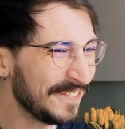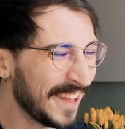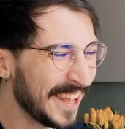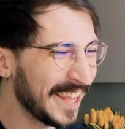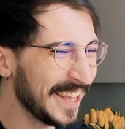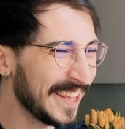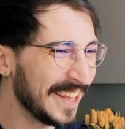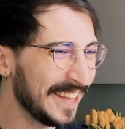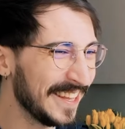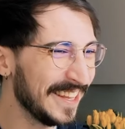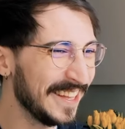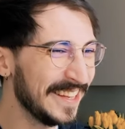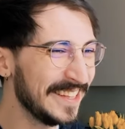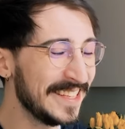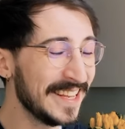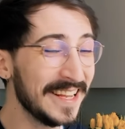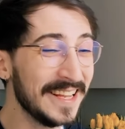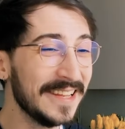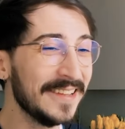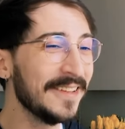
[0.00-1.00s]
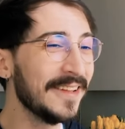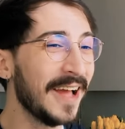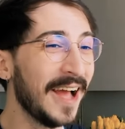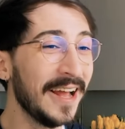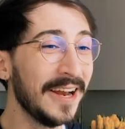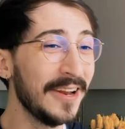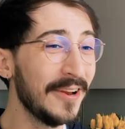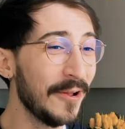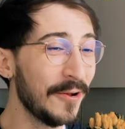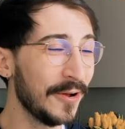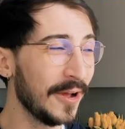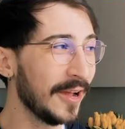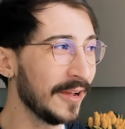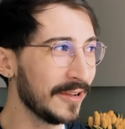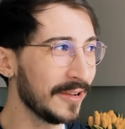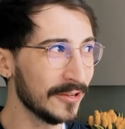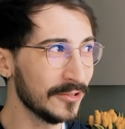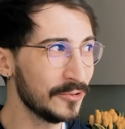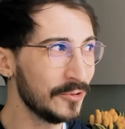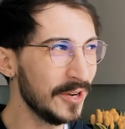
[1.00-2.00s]
like it, it, I don't know. I
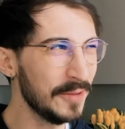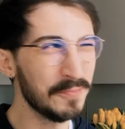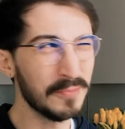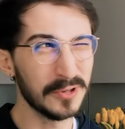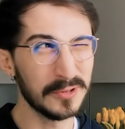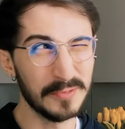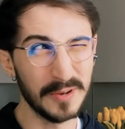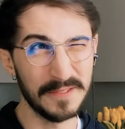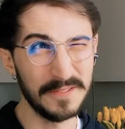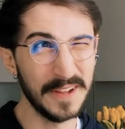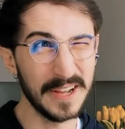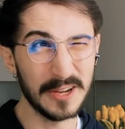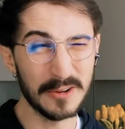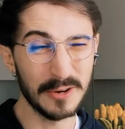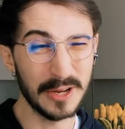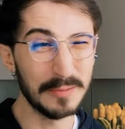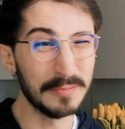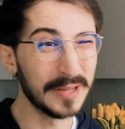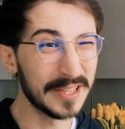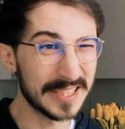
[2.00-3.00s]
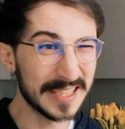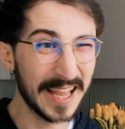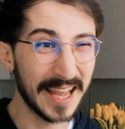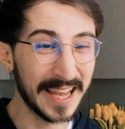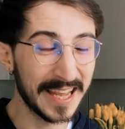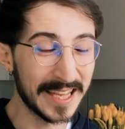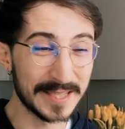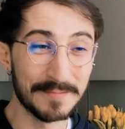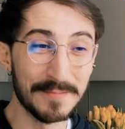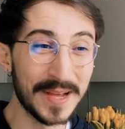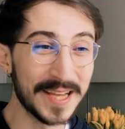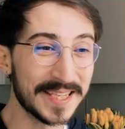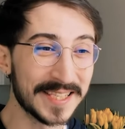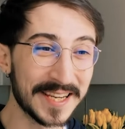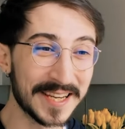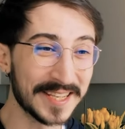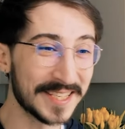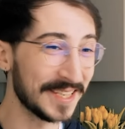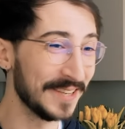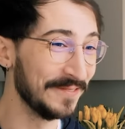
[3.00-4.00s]
can't really put my finger on it, but it's like it's
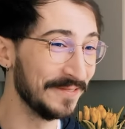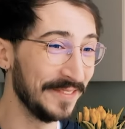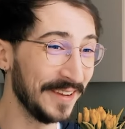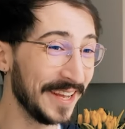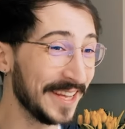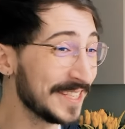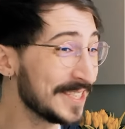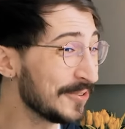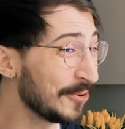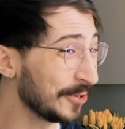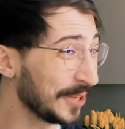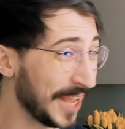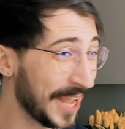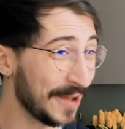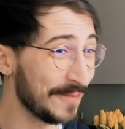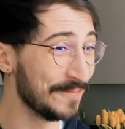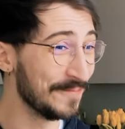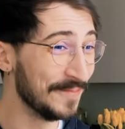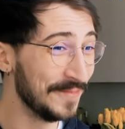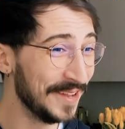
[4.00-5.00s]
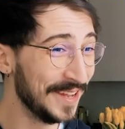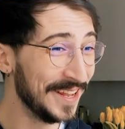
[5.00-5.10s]
missing something. It's not him.